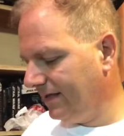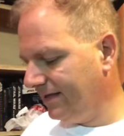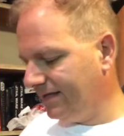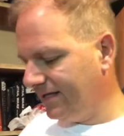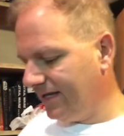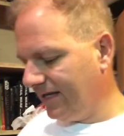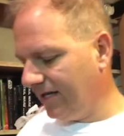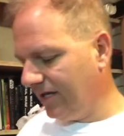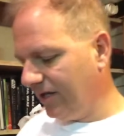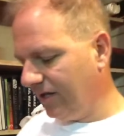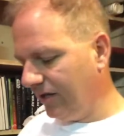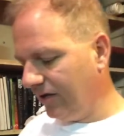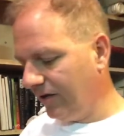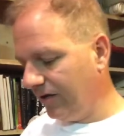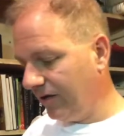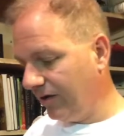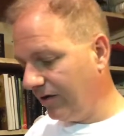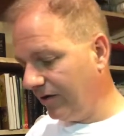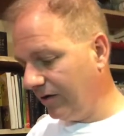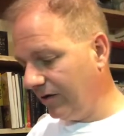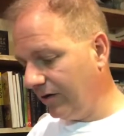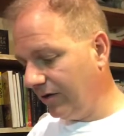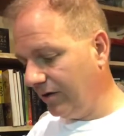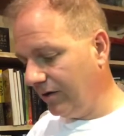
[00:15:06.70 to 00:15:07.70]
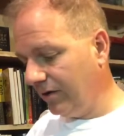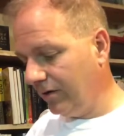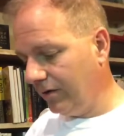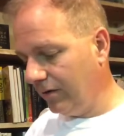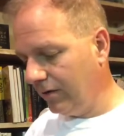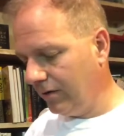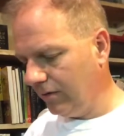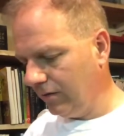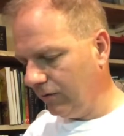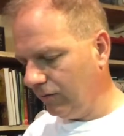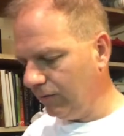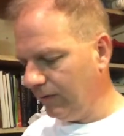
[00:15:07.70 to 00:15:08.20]
lenticular,
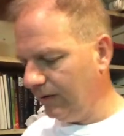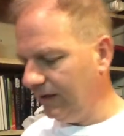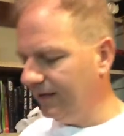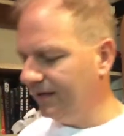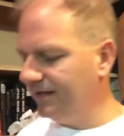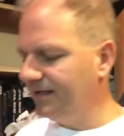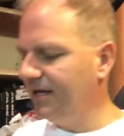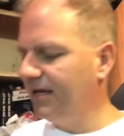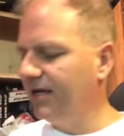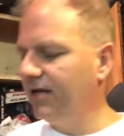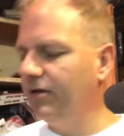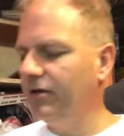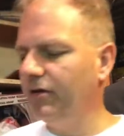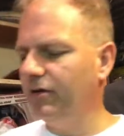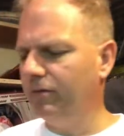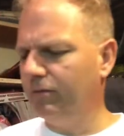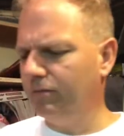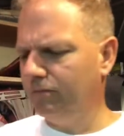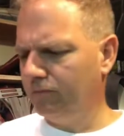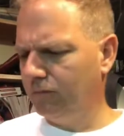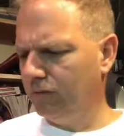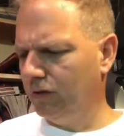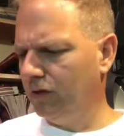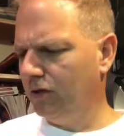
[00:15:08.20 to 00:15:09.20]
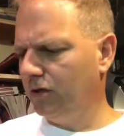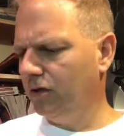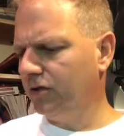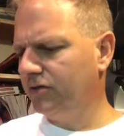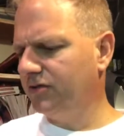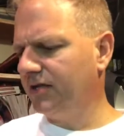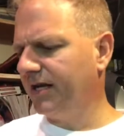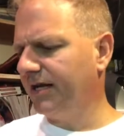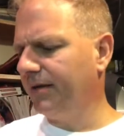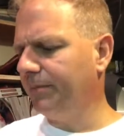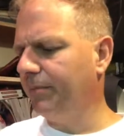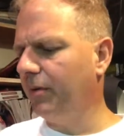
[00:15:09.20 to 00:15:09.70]

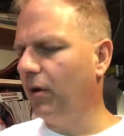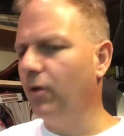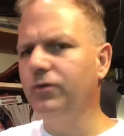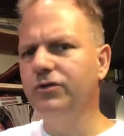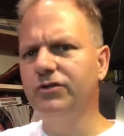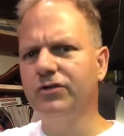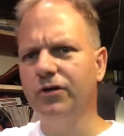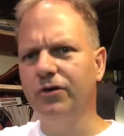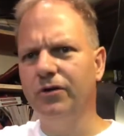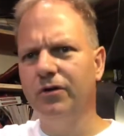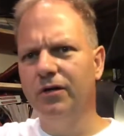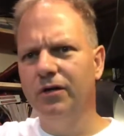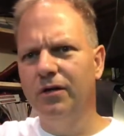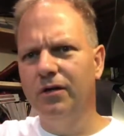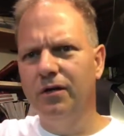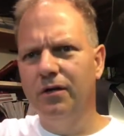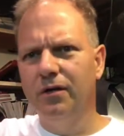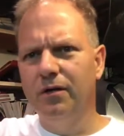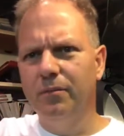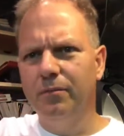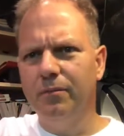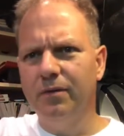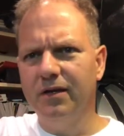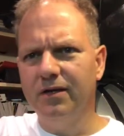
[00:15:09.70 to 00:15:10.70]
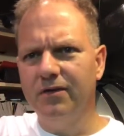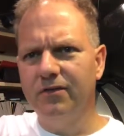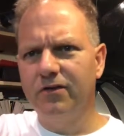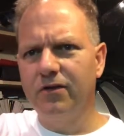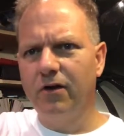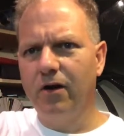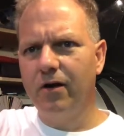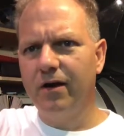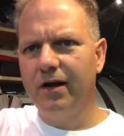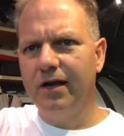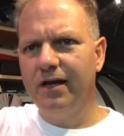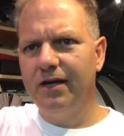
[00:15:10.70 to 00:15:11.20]
looks like a poster, but it's
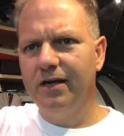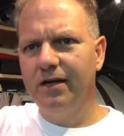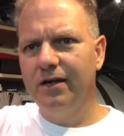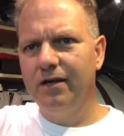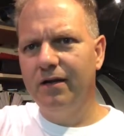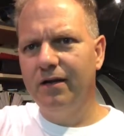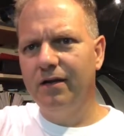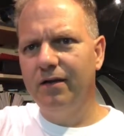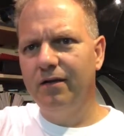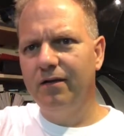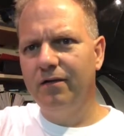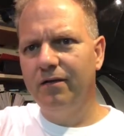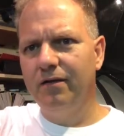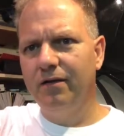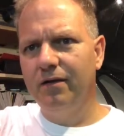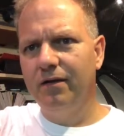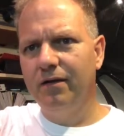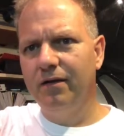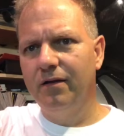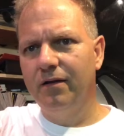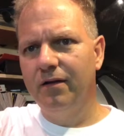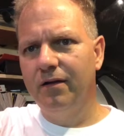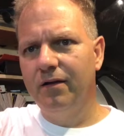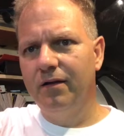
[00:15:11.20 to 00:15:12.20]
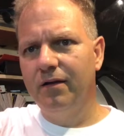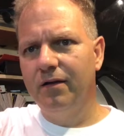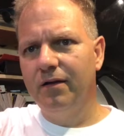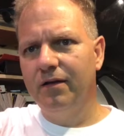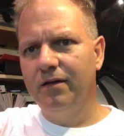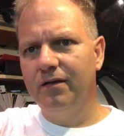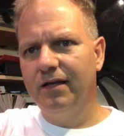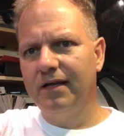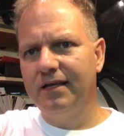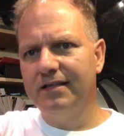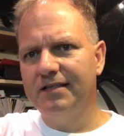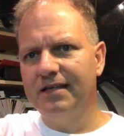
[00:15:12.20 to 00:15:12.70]
Target.
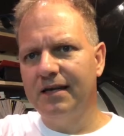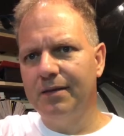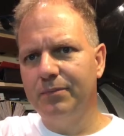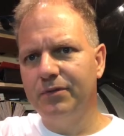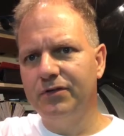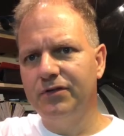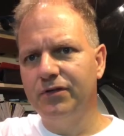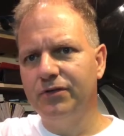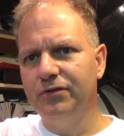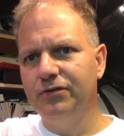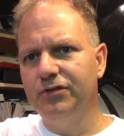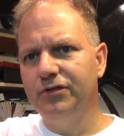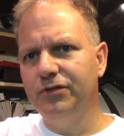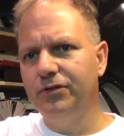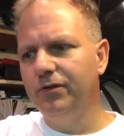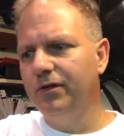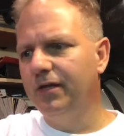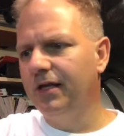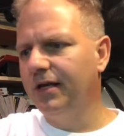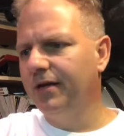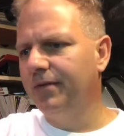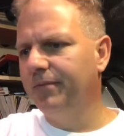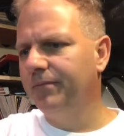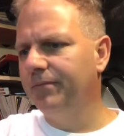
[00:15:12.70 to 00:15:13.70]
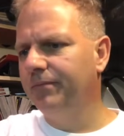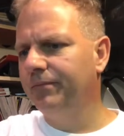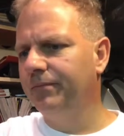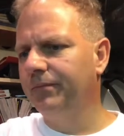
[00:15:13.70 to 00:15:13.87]
I think it's an episode 2 thing.